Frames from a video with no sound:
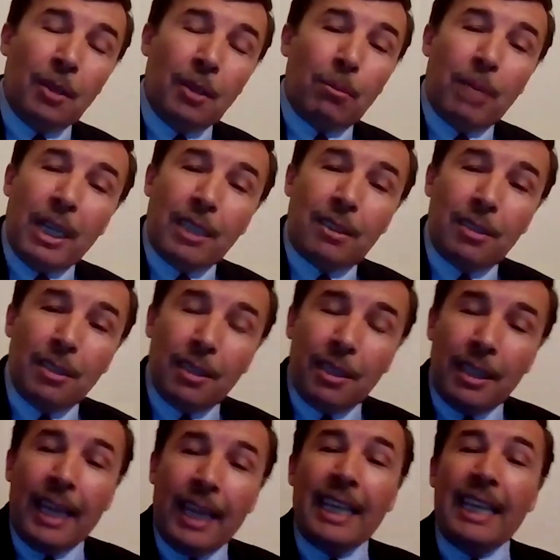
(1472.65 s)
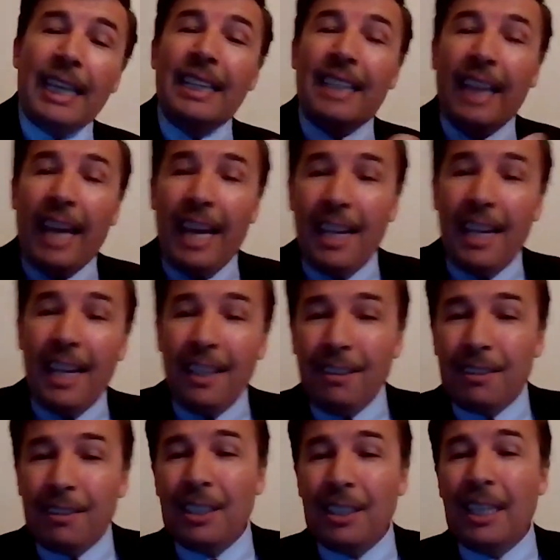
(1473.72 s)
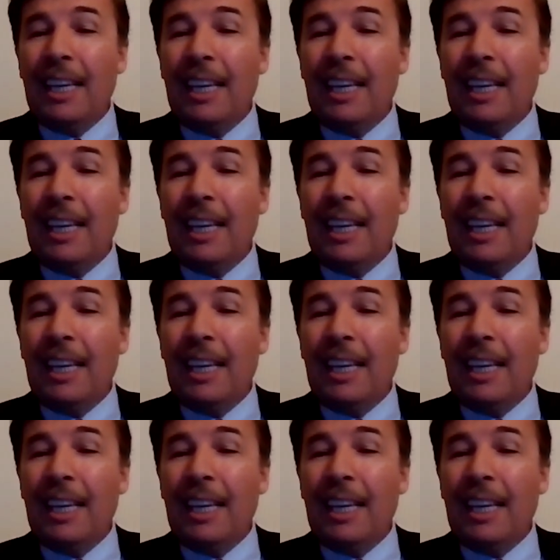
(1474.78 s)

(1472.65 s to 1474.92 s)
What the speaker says: but in the end,